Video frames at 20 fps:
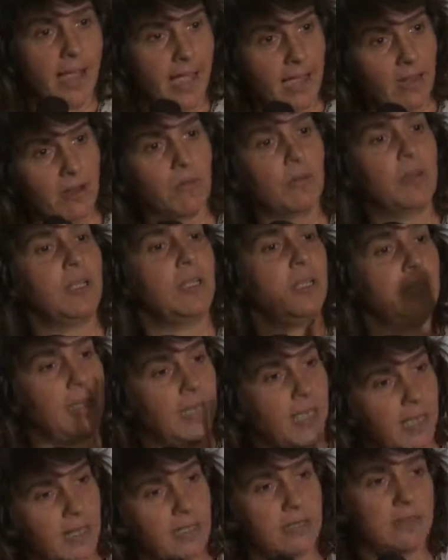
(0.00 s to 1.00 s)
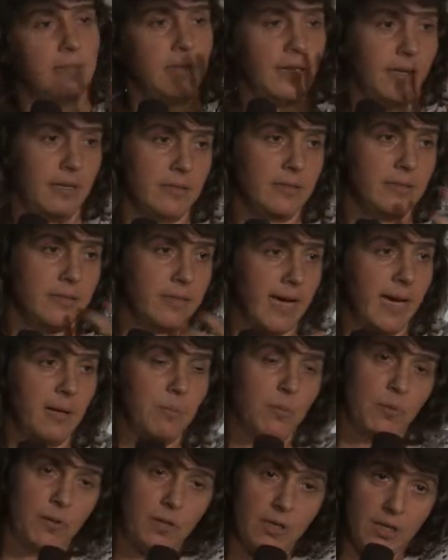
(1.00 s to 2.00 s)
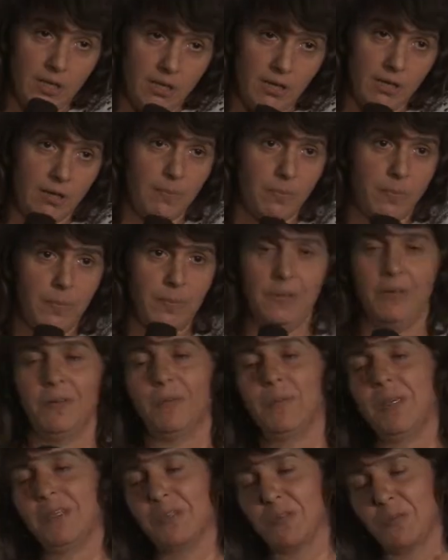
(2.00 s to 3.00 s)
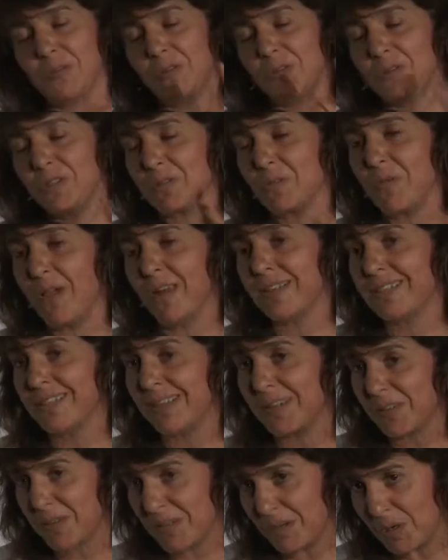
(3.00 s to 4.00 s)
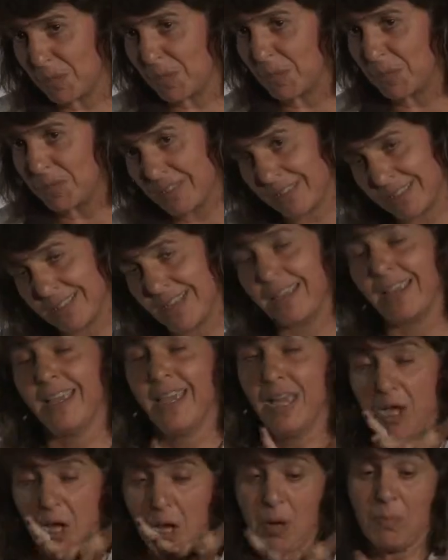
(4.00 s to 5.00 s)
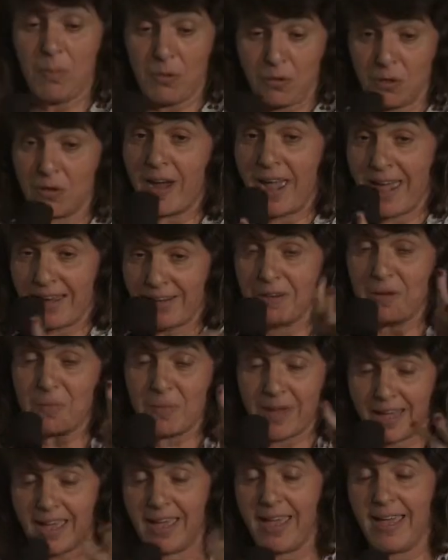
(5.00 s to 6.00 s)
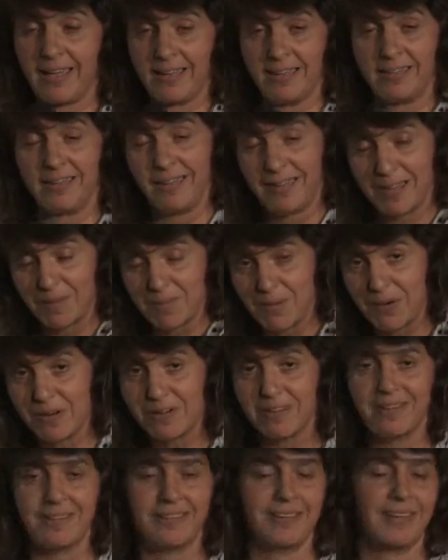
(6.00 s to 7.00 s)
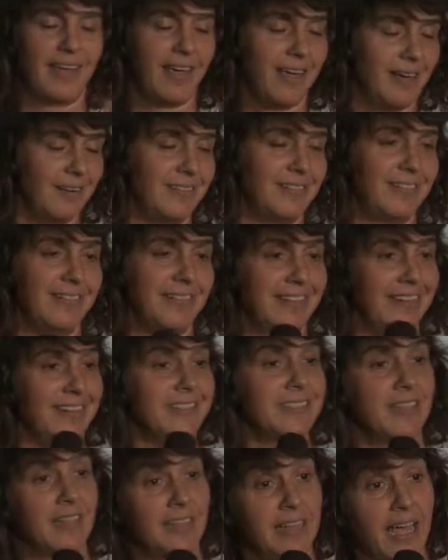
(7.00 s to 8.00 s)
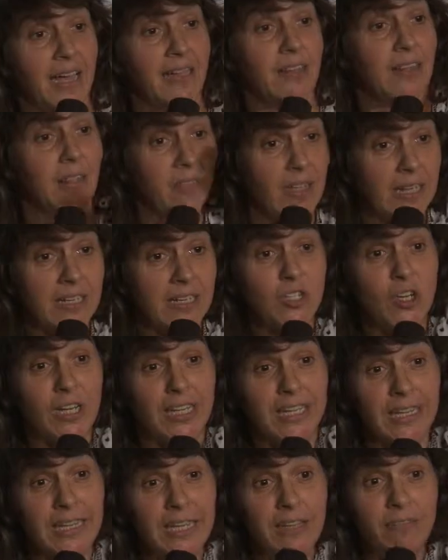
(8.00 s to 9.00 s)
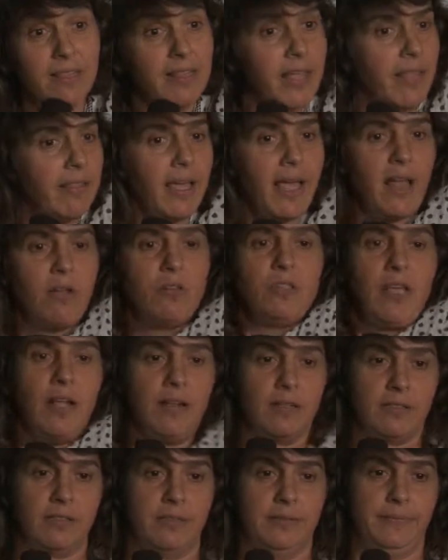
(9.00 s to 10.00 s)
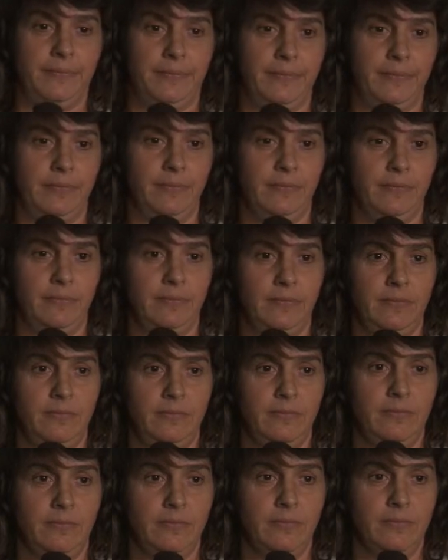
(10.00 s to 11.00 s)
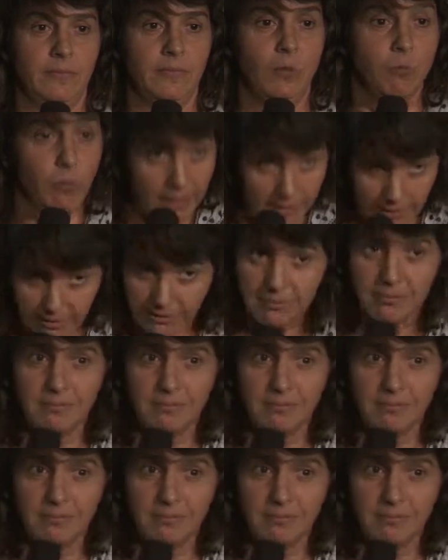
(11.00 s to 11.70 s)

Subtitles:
angry, yes, this, that, put it here, because we do shamanic psychotherapy, which is like, put your anger in my hand, then I burn it in a candle, and this and that, and then she can leave, and then the house sells. Really,